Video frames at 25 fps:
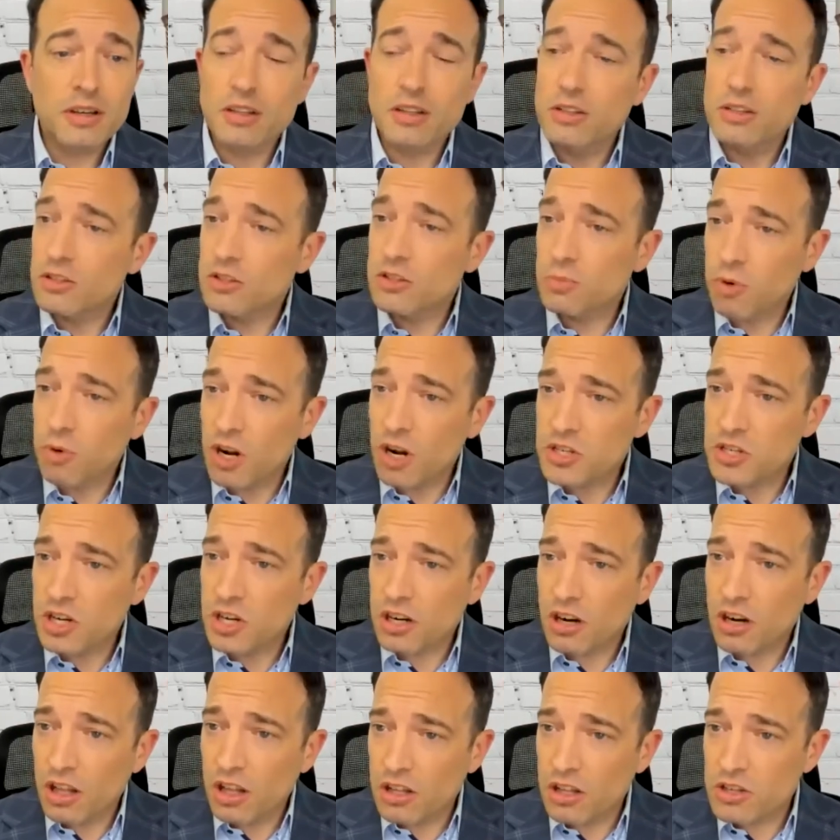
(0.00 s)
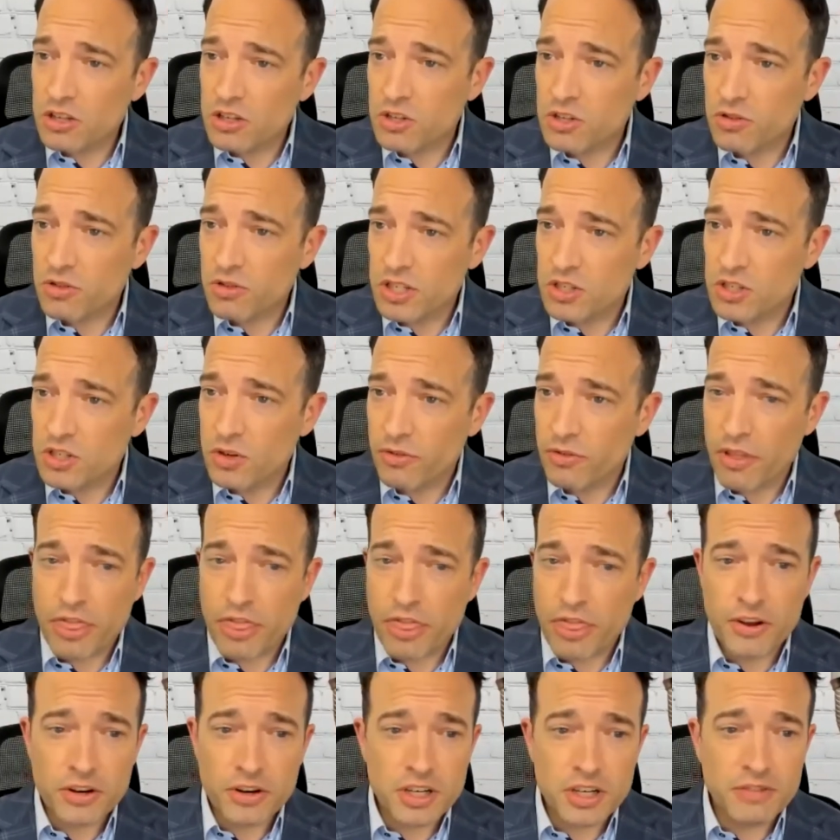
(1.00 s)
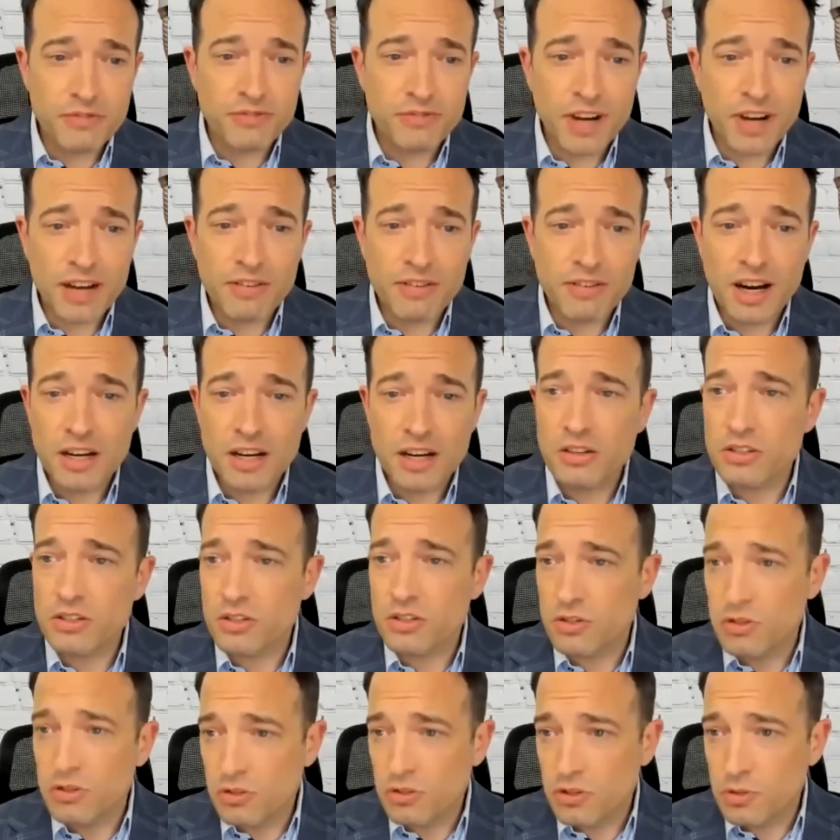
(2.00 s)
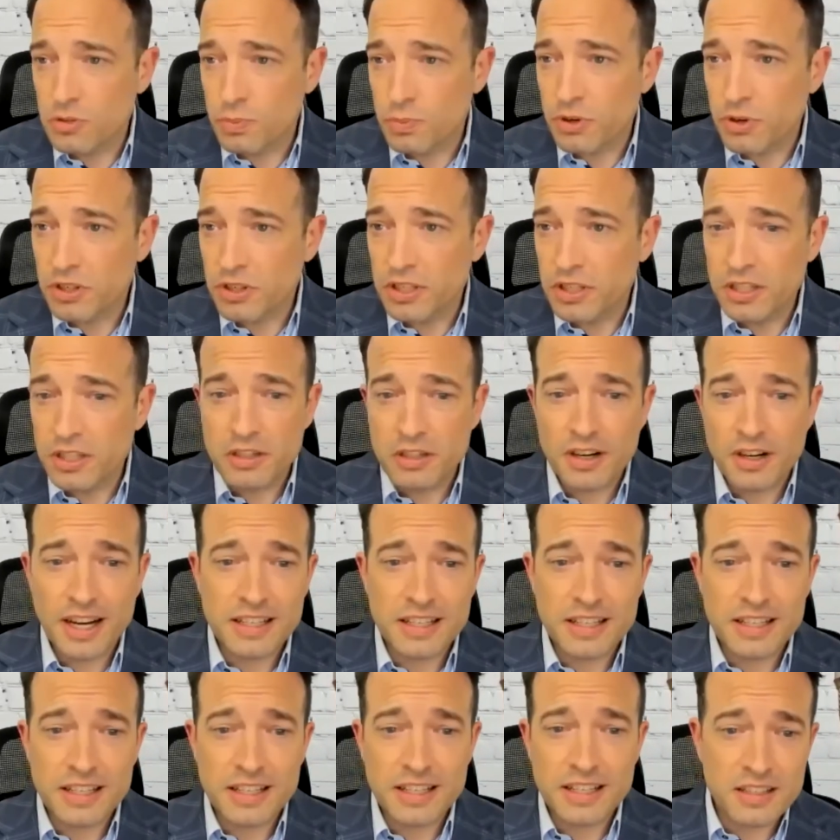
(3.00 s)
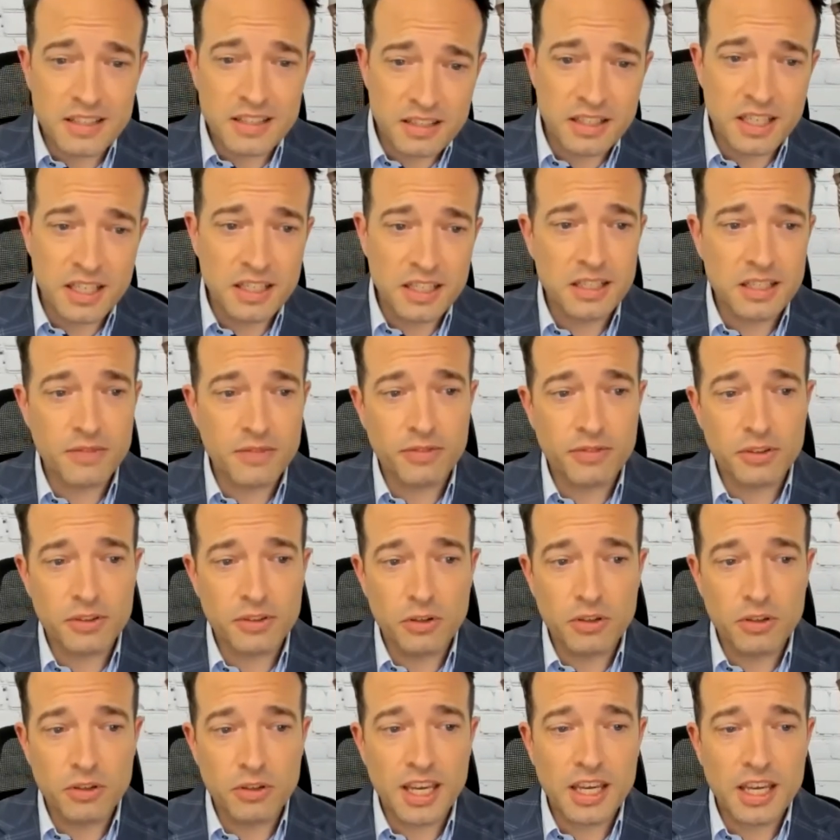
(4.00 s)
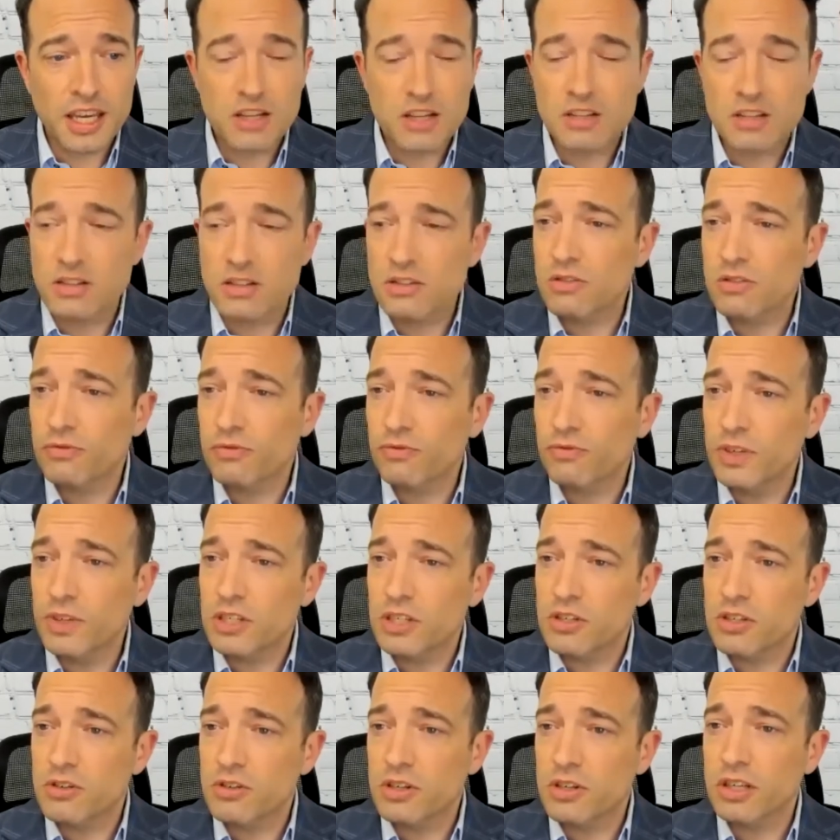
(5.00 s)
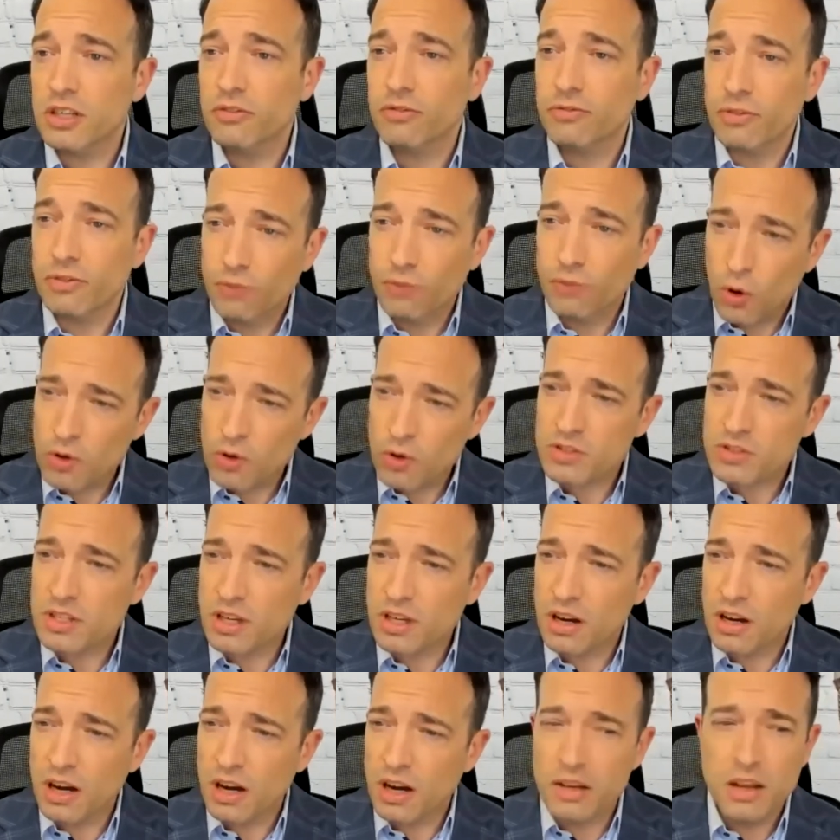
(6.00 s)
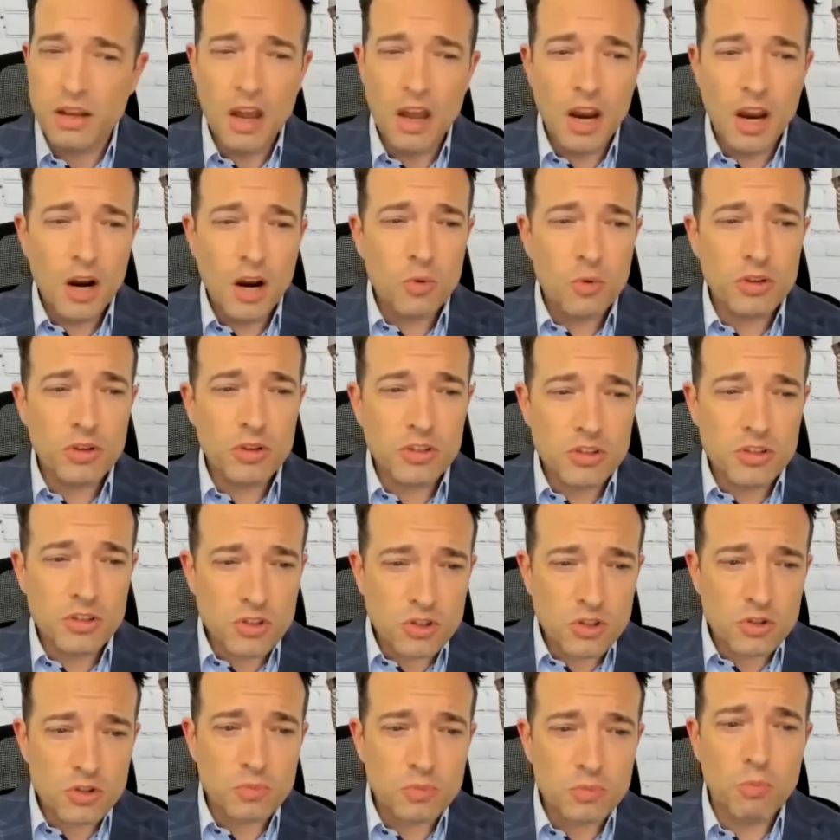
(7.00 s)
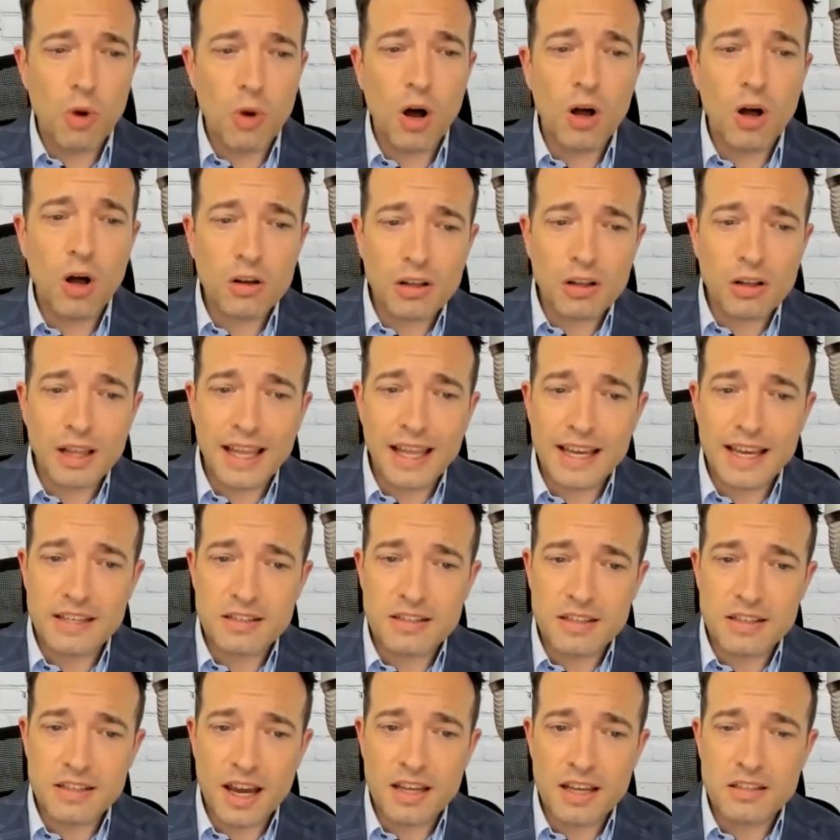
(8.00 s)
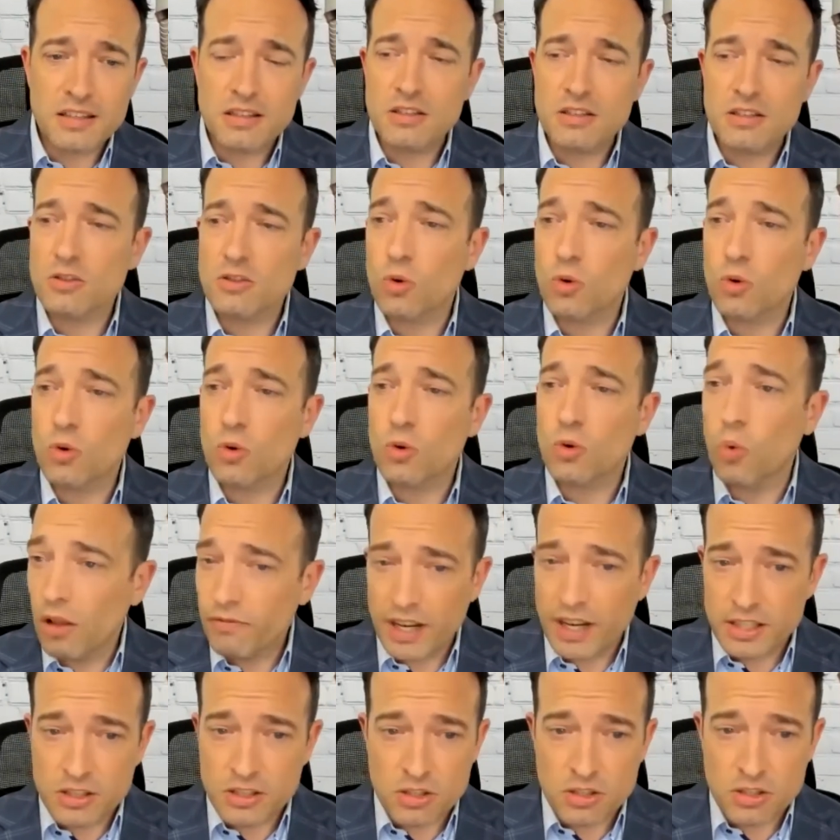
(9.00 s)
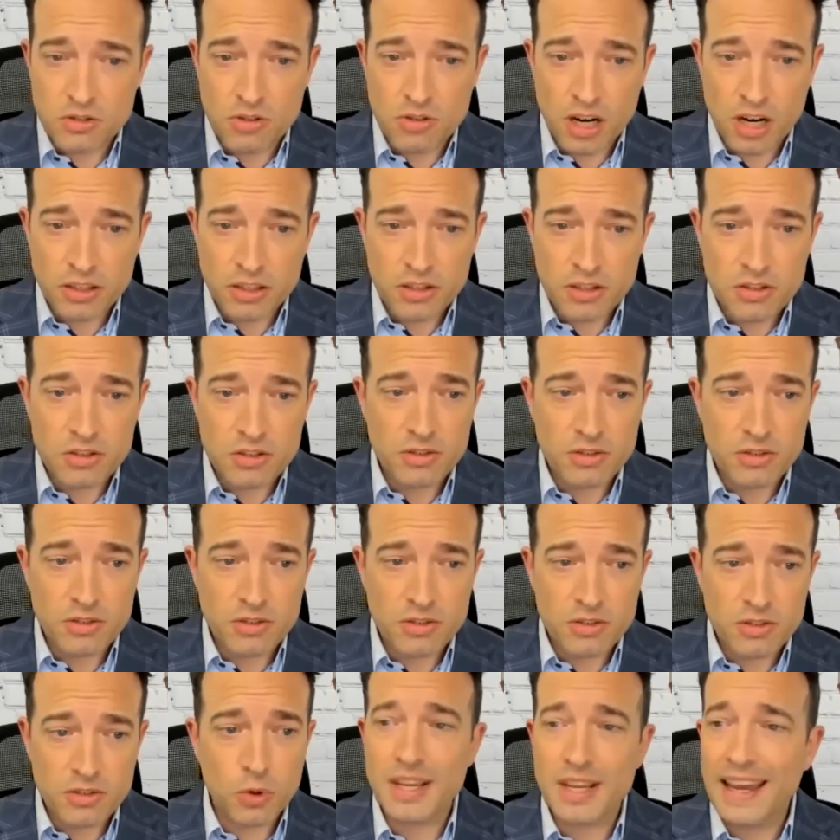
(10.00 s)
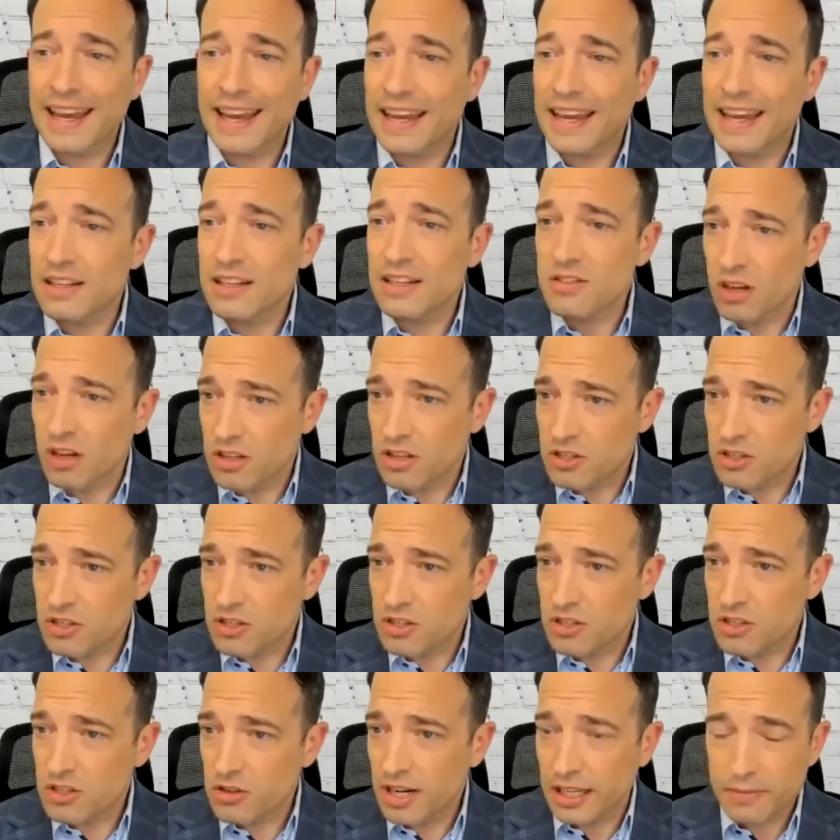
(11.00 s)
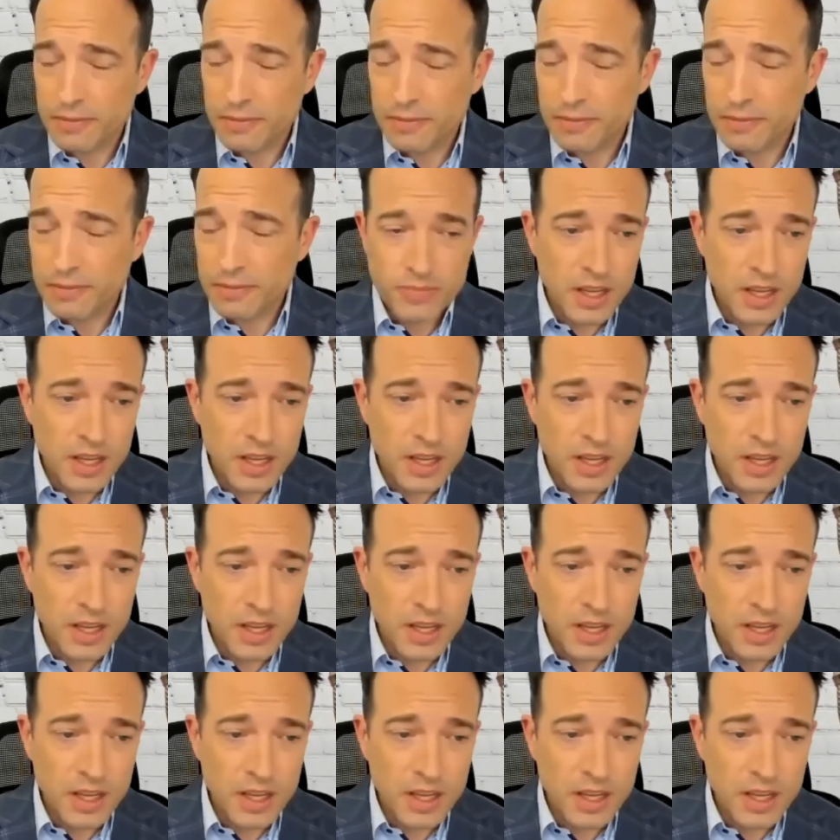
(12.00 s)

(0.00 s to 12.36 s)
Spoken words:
Sprott Shaw College trains over 3,500 students per year at 16 different locations, focusing on really small class sizes, qualified instructors, and of course, hands-on training.